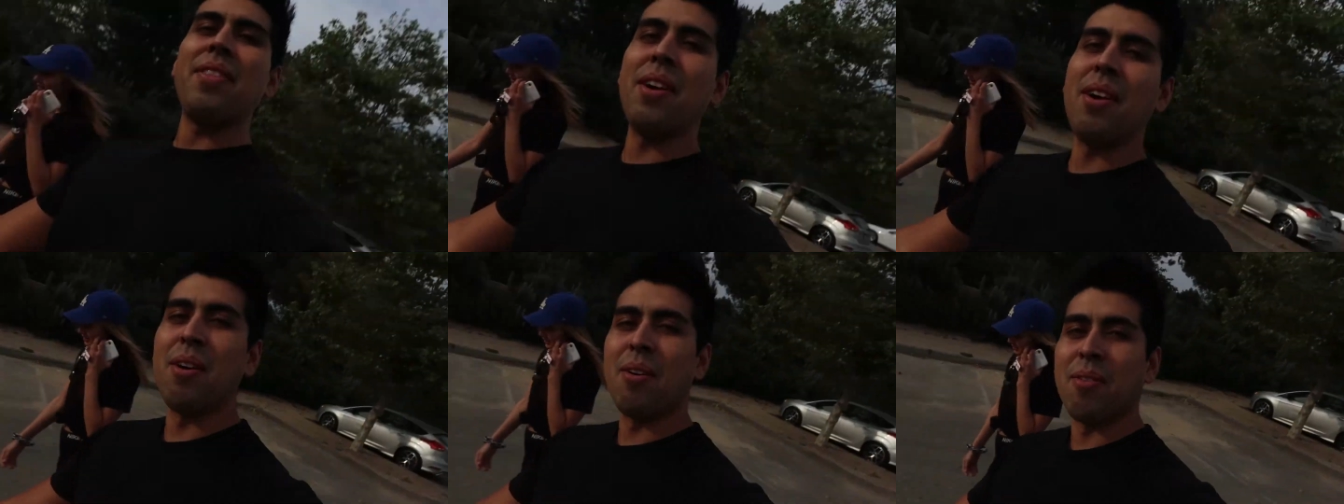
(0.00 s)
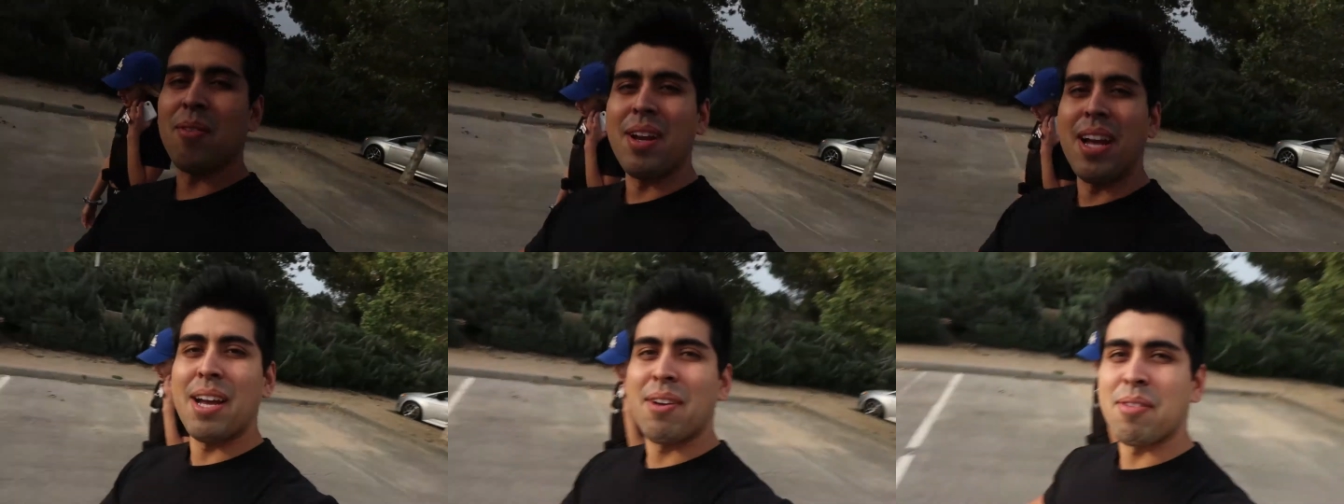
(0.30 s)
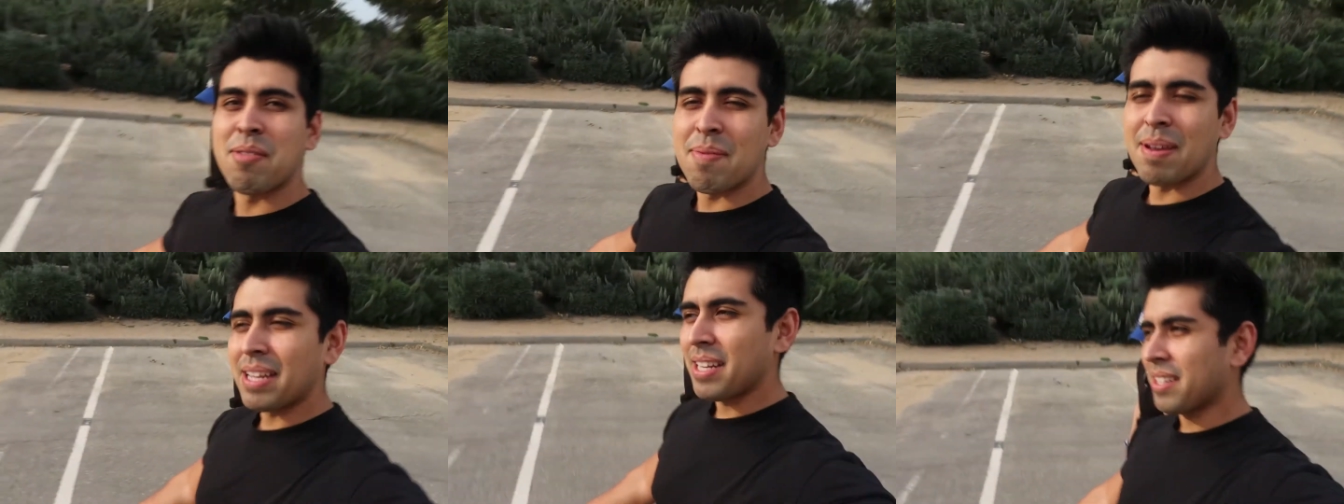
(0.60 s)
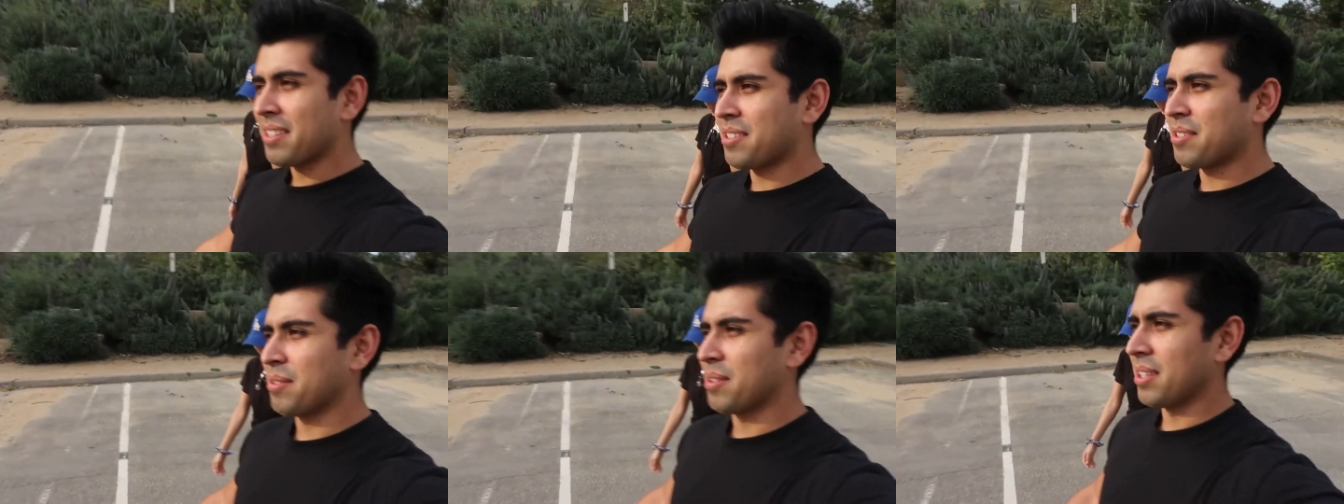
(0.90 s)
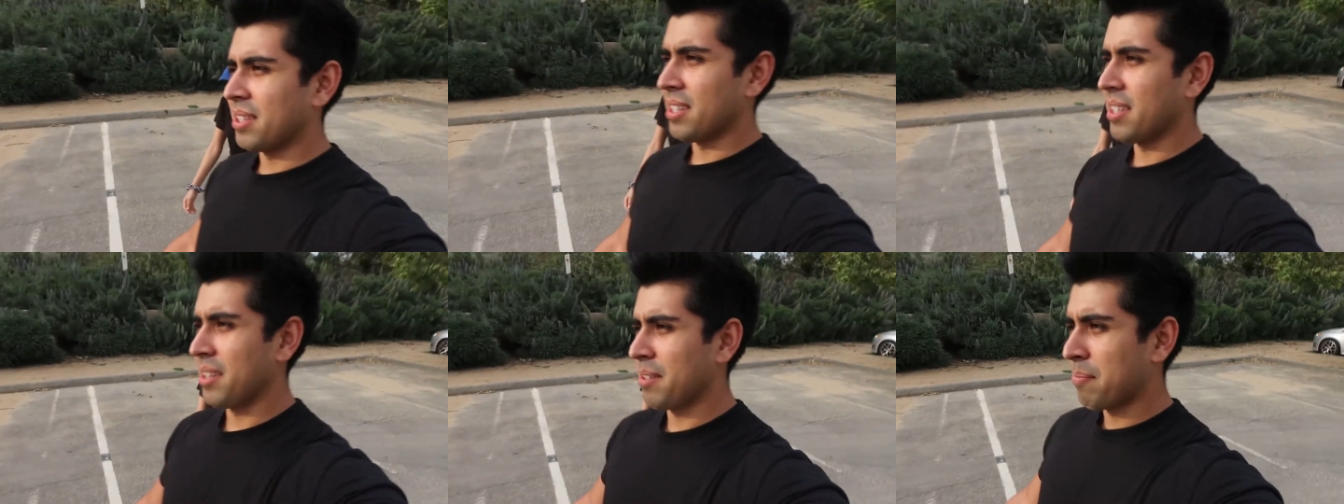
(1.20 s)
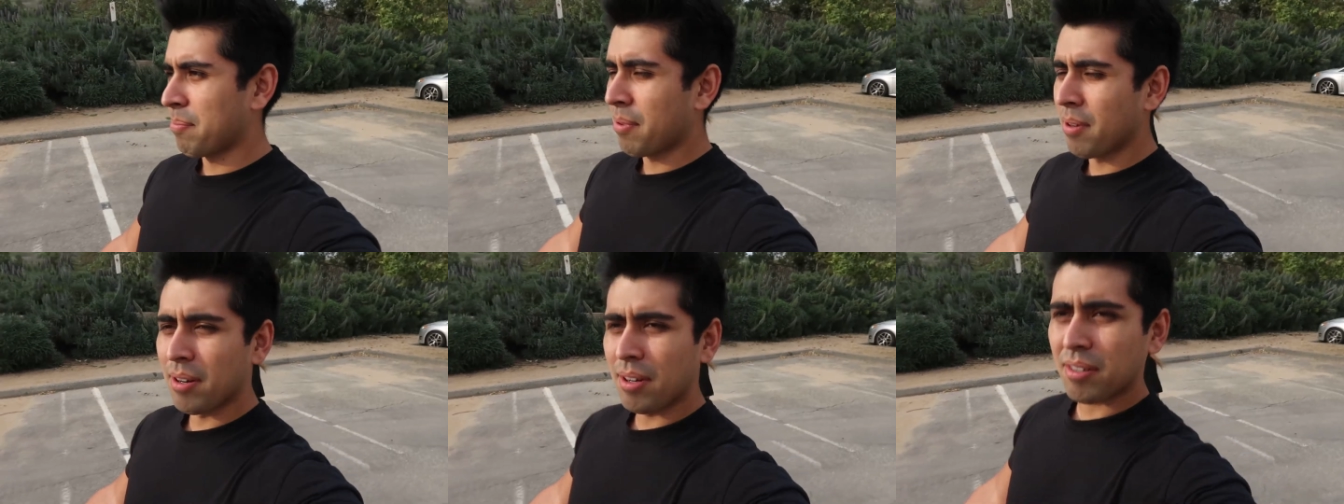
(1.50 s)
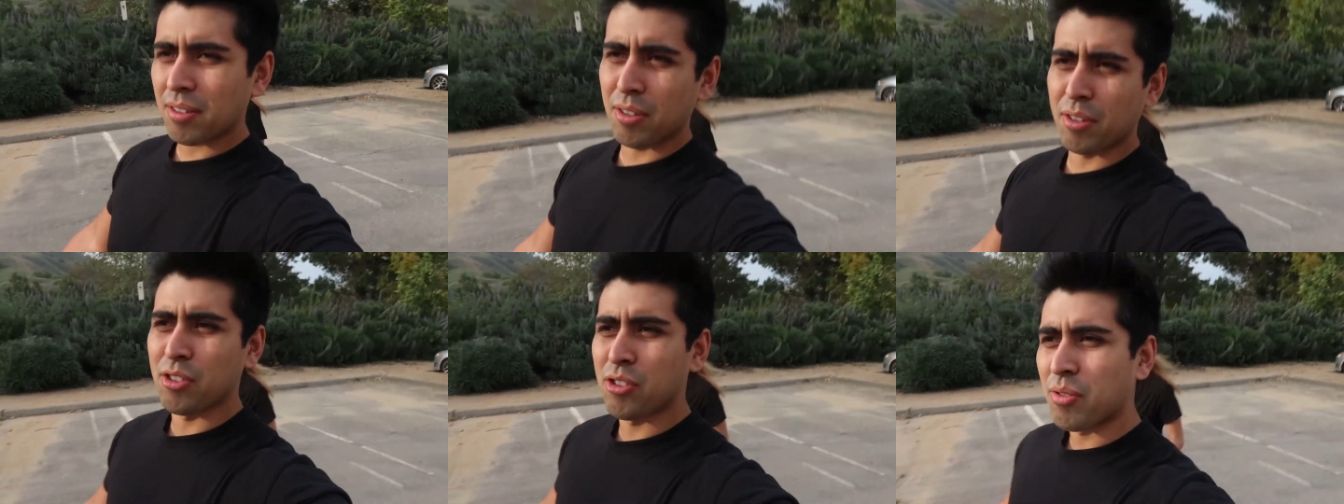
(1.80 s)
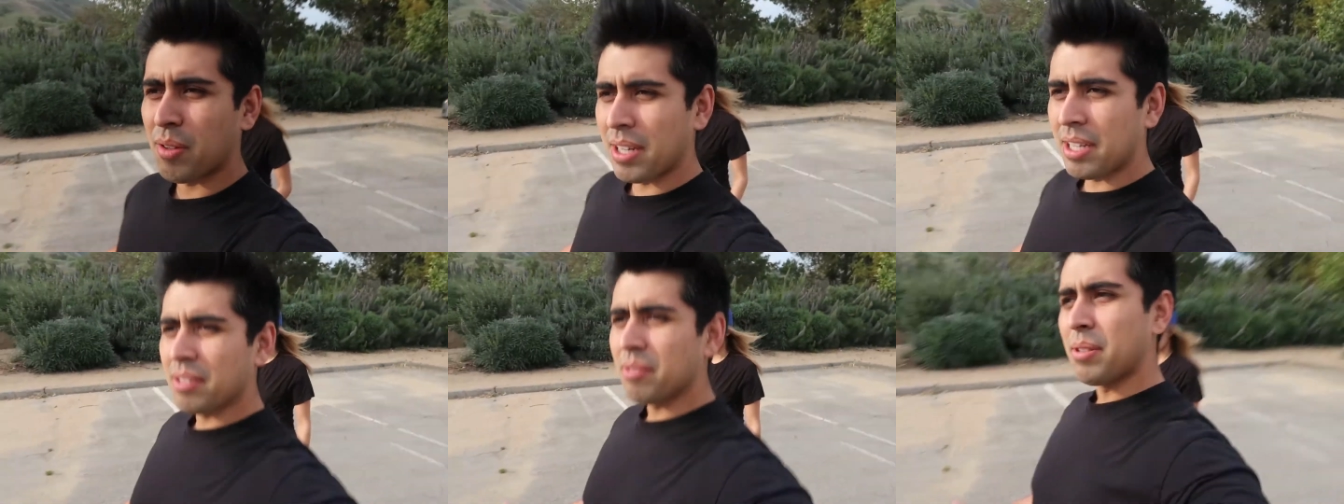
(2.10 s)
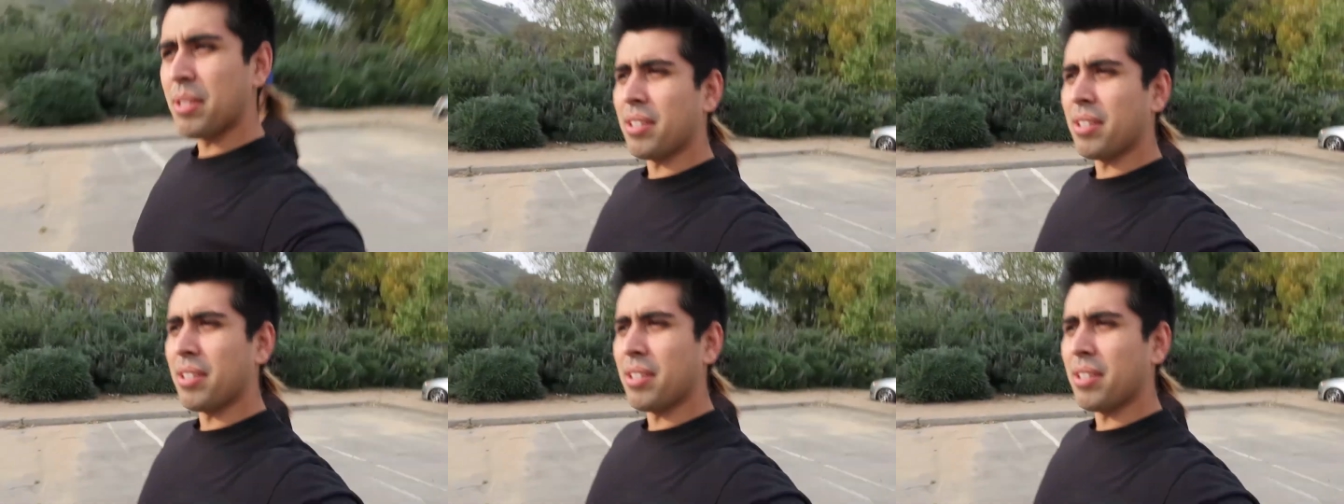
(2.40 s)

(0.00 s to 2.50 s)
Alright, we made it to the park or trail.